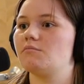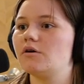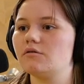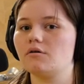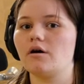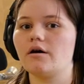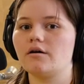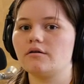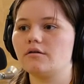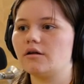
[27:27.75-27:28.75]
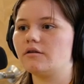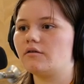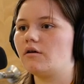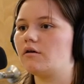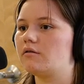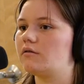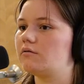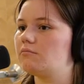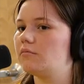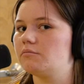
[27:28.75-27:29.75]
Mo- uh, it,
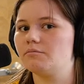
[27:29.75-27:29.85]
um,